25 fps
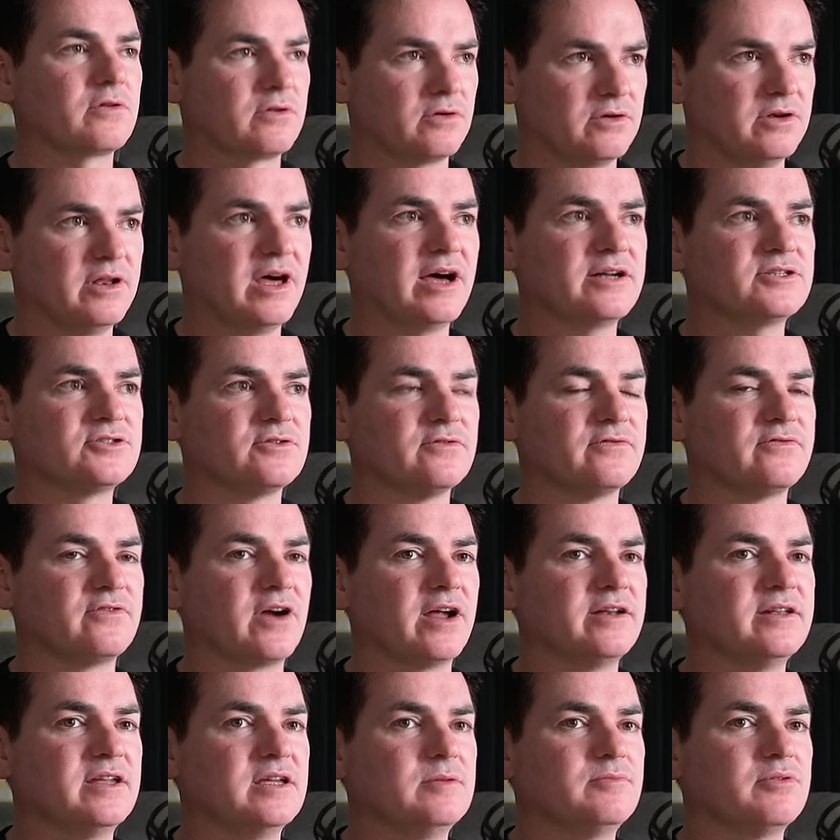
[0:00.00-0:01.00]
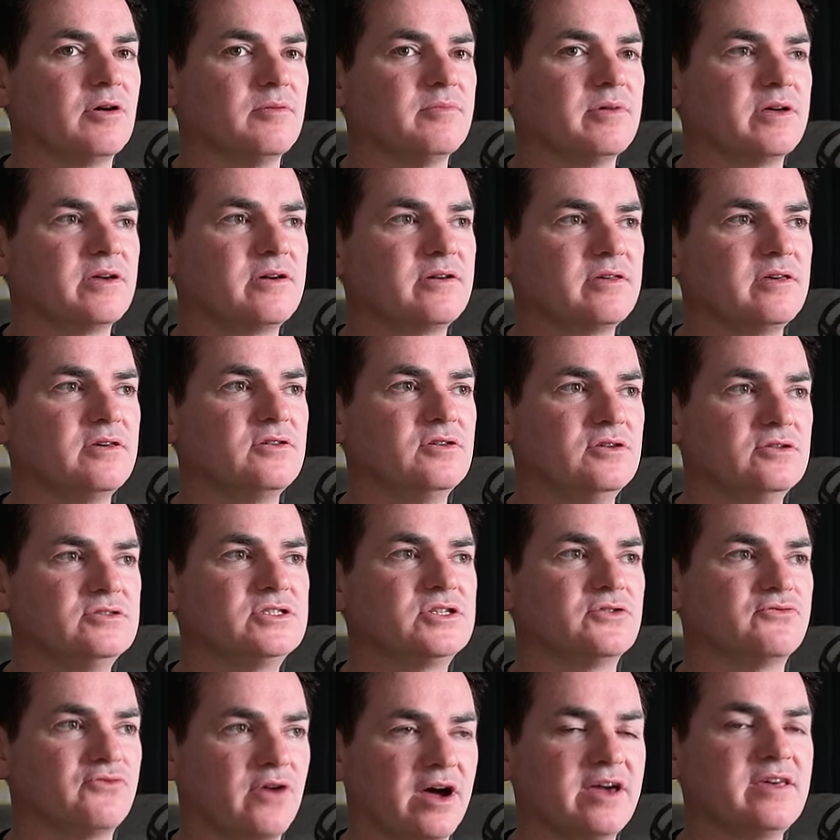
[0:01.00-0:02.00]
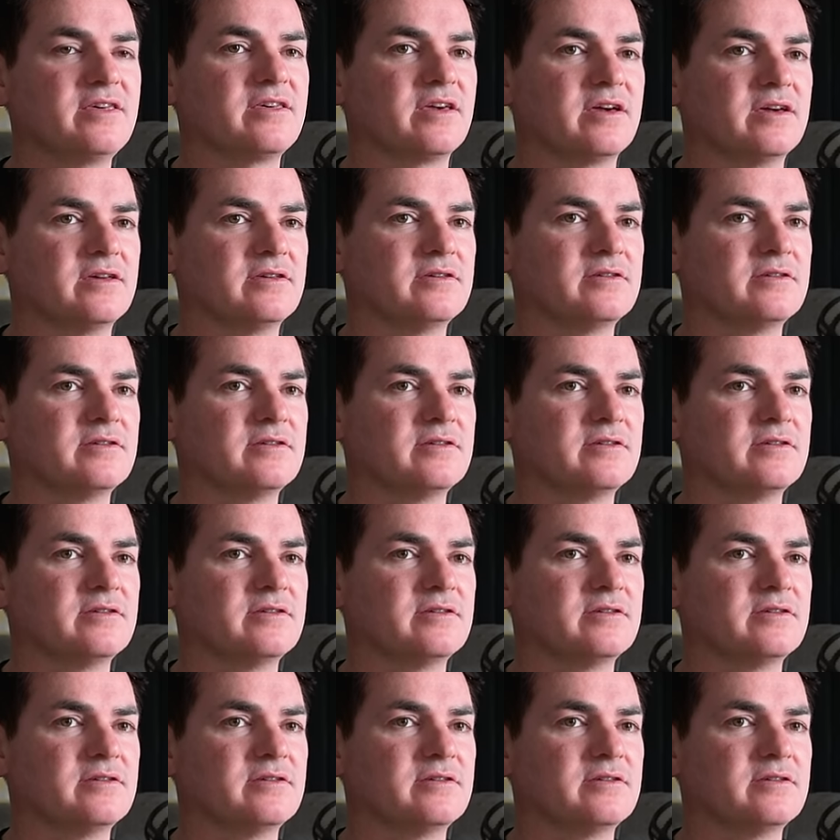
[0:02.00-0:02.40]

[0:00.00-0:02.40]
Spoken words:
not natural for Andy probably because he's used to racing.